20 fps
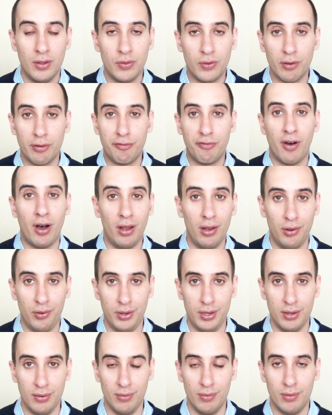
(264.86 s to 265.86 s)
to follow
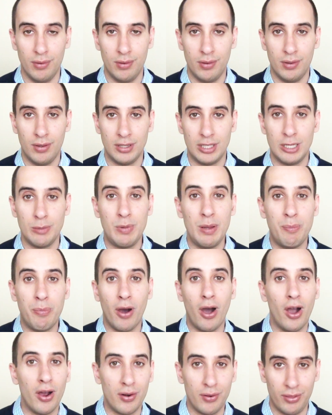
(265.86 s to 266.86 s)
you, to be
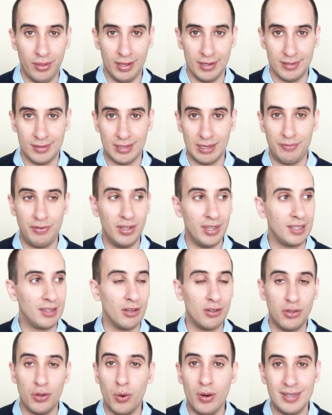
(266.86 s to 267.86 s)
part of this, to feel like
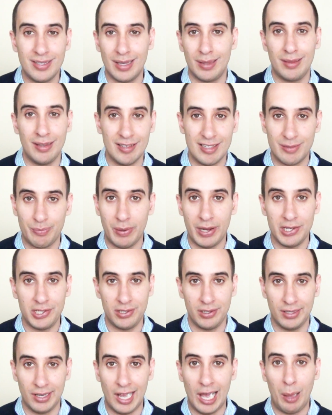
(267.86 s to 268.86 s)
they're doing something
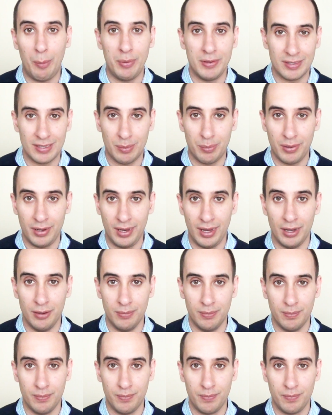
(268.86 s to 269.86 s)
special and they're helping somebody out.